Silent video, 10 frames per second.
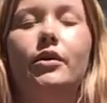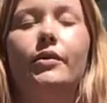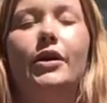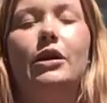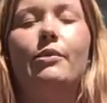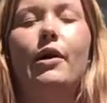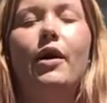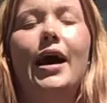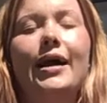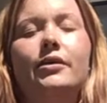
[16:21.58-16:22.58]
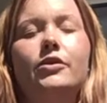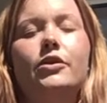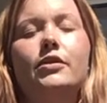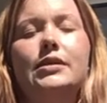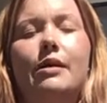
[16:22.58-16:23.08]
We're going to put our hand on
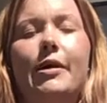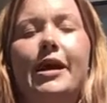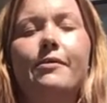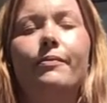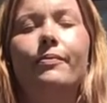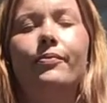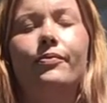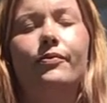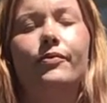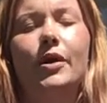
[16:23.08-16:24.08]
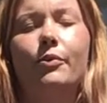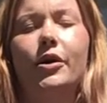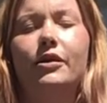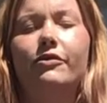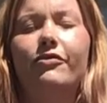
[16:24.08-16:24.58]
our tummy and we're
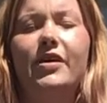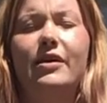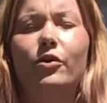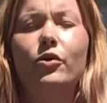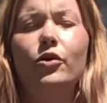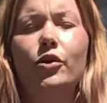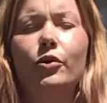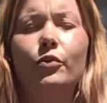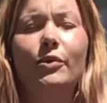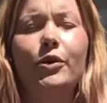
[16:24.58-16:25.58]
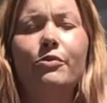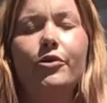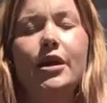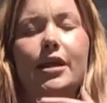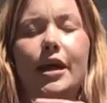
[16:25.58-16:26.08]
going to feel, when we
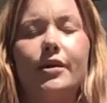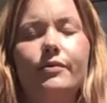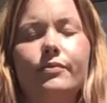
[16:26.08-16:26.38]
breathe in,